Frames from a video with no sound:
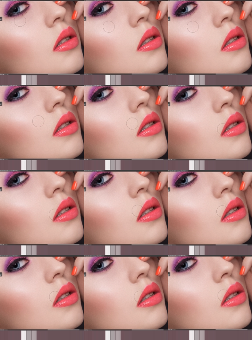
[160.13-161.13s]

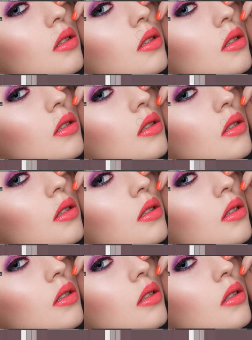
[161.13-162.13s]

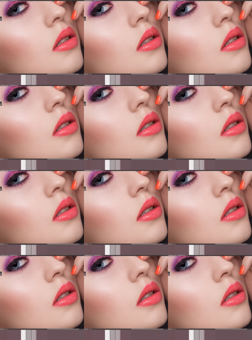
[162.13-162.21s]
Nobody speaks.